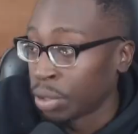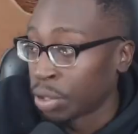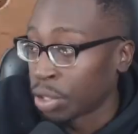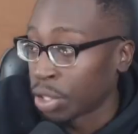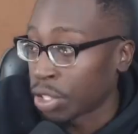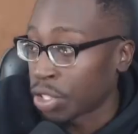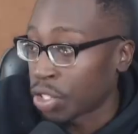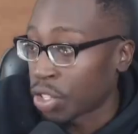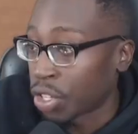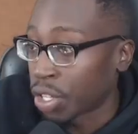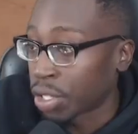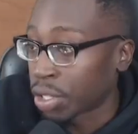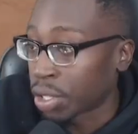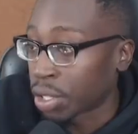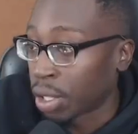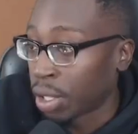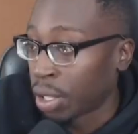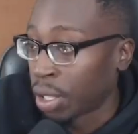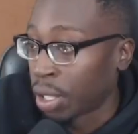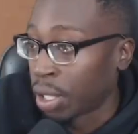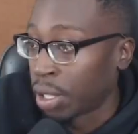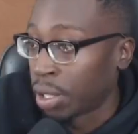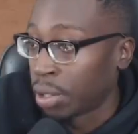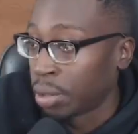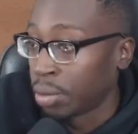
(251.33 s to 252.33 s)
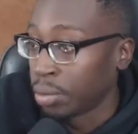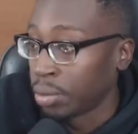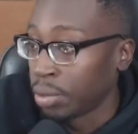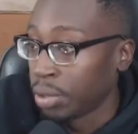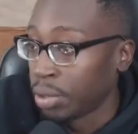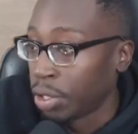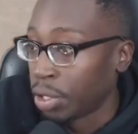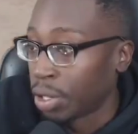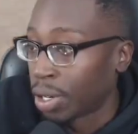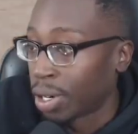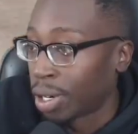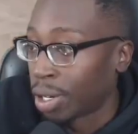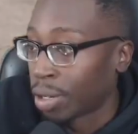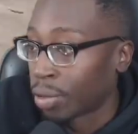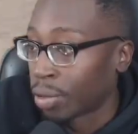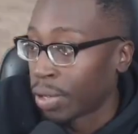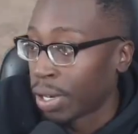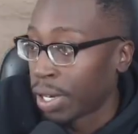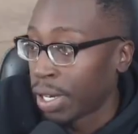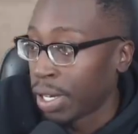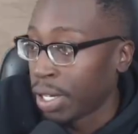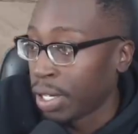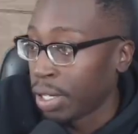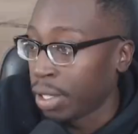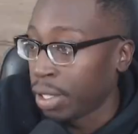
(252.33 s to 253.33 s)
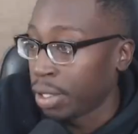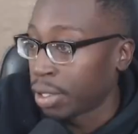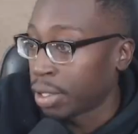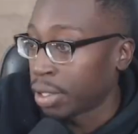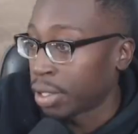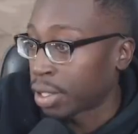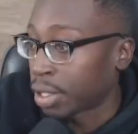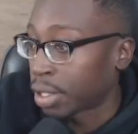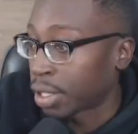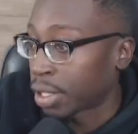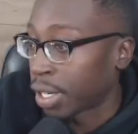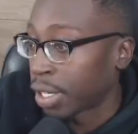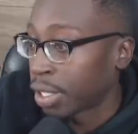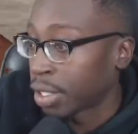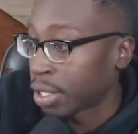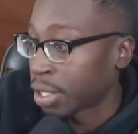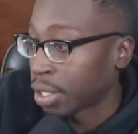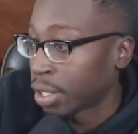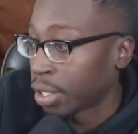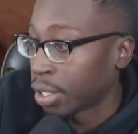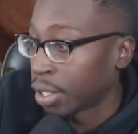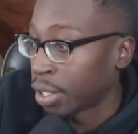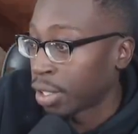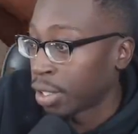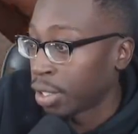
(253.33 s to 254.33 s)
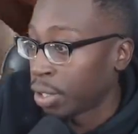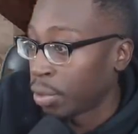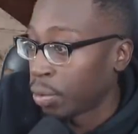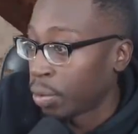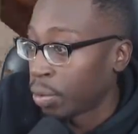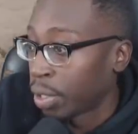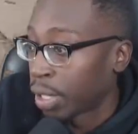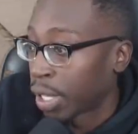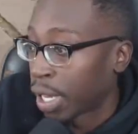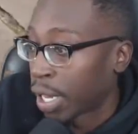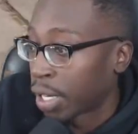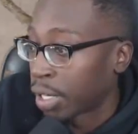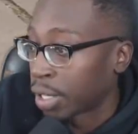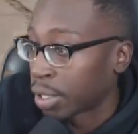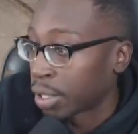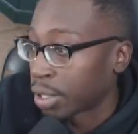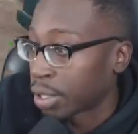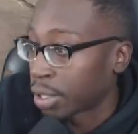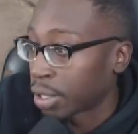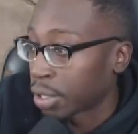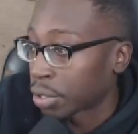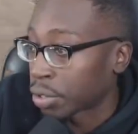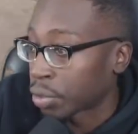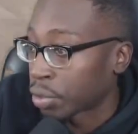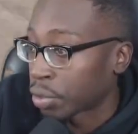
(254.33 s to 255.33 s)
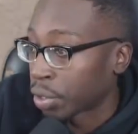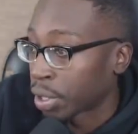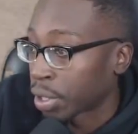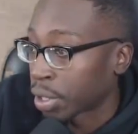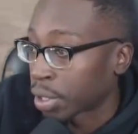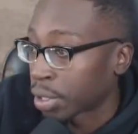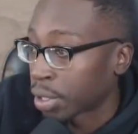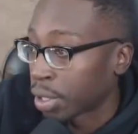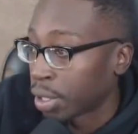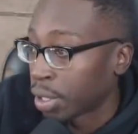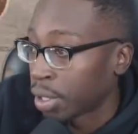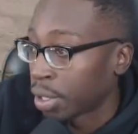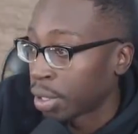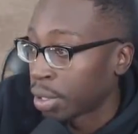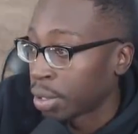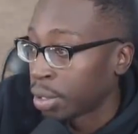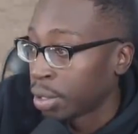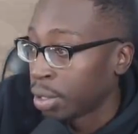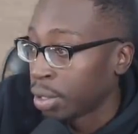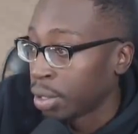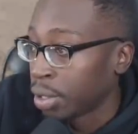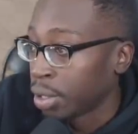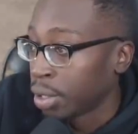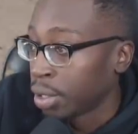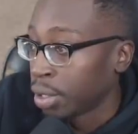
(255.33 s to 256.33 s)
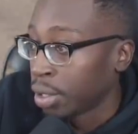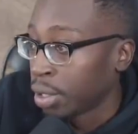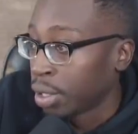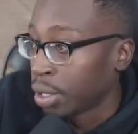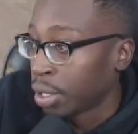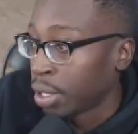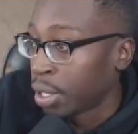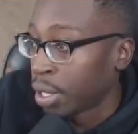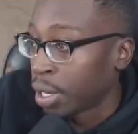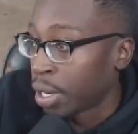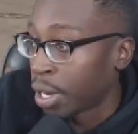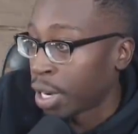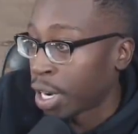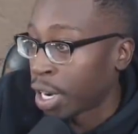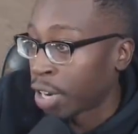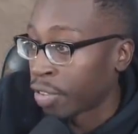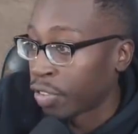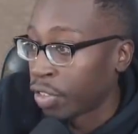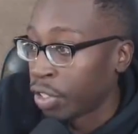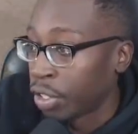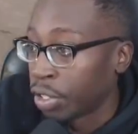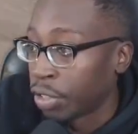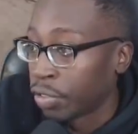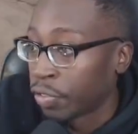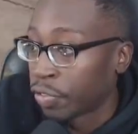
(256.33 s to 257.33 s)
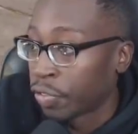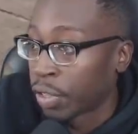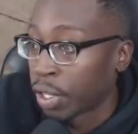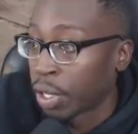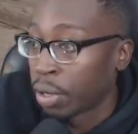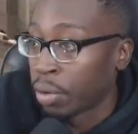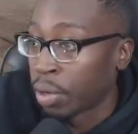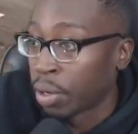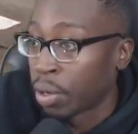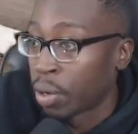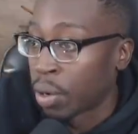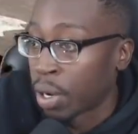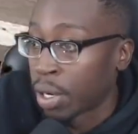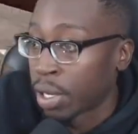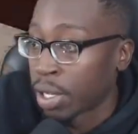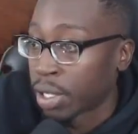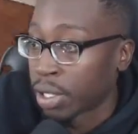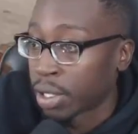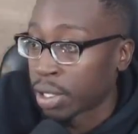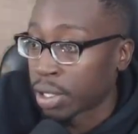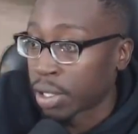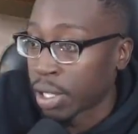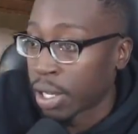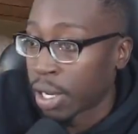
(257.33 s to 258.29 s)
Just this alone, you're already set to do a lot of sick tricks and have good flow going in this